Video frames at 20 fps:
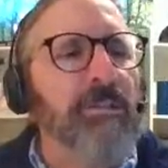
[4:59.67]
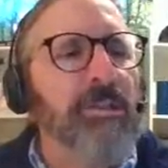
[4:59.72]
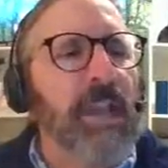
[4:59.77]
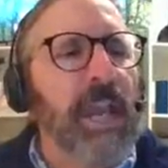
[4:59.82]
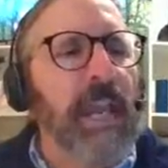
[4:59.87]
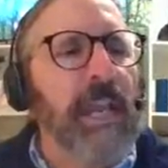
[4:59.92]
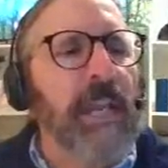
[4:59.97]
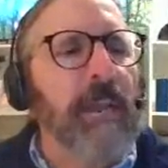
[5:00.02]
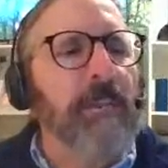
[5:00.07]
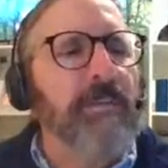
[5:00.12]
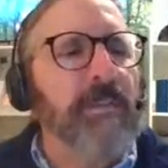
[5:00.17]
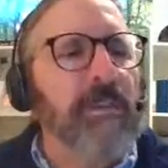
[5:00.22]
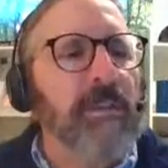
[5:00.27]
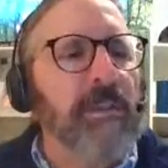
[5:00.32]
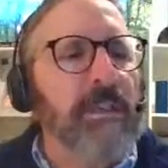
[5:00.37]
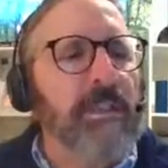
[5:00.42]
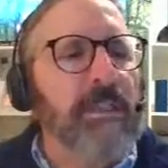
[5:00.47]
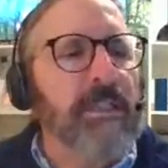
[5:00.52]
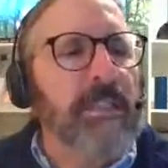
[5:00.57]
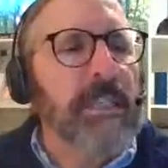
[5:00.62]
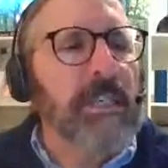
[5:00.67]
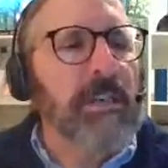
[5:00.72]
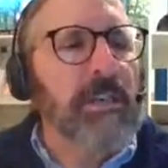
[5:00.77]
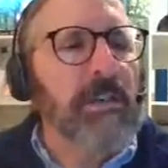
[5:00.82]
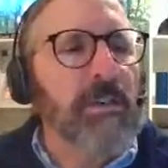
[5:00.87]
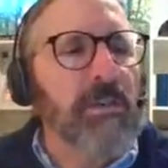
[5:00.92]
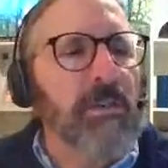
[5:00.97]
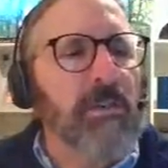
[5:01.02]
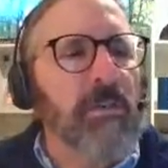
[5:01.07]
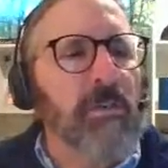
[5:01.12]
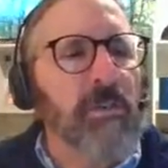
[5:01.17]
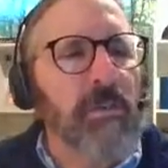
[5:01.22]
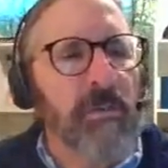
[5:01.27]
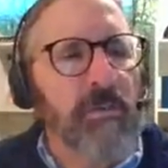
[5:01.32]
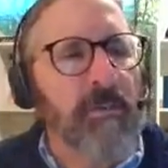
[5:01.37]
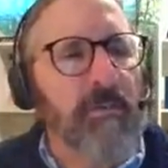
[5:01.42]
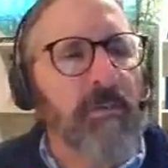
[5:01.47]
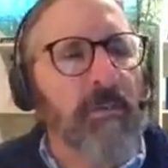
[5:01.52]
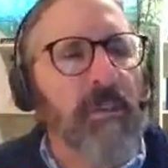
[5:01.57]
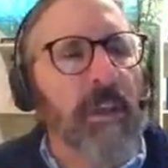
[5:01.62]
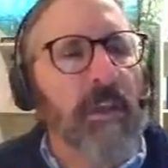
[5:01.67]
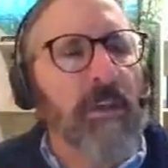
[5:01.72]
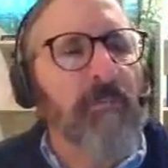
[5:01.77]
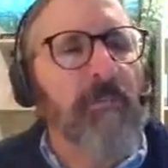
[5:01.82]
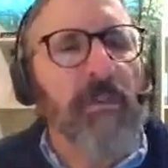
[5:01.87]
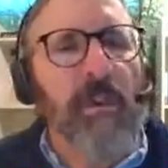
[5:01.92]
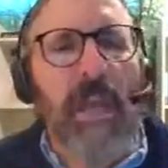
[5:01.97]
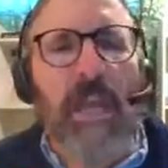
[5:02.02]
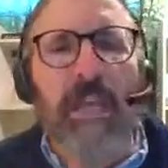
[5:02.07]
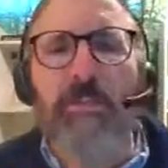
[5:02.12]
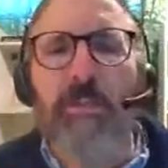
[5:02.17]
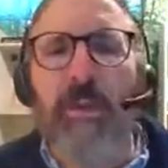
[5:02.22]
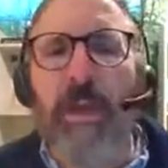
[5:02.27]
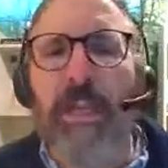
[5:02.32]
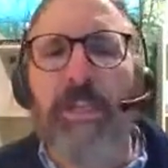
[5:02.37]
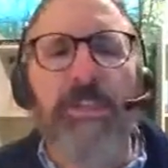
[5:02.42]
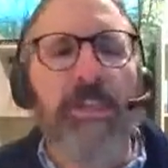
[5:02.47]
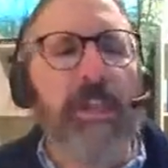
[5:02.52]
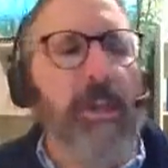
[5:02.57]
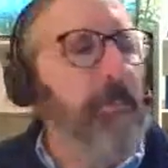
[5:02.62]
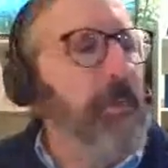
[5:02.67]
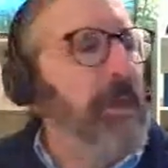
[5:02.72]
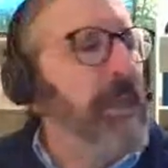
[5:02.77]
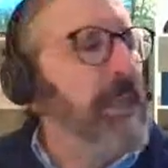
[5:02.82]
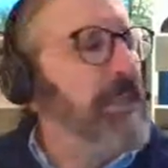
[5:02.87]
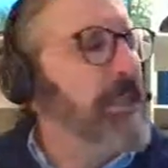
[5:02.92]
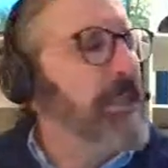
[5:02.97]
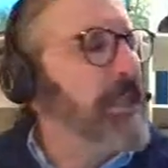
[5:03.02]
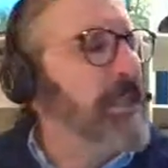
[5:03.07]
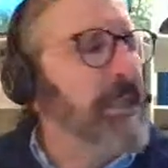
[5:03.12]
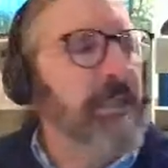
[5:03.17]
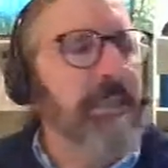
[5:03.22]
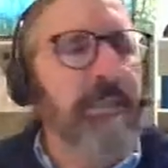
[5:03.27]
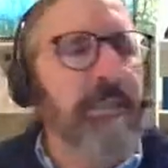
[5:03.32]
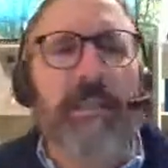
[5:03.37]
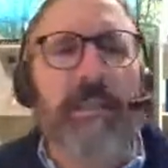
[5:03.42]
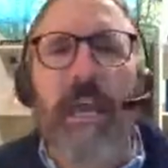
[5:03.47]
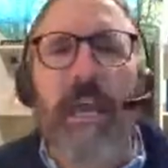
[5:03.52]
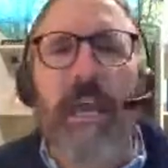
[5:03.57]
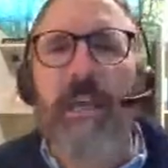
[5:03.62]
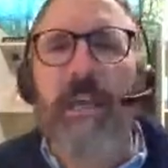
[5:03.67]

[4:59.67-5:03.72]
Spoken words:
James, good to see you. You guys want to jump into this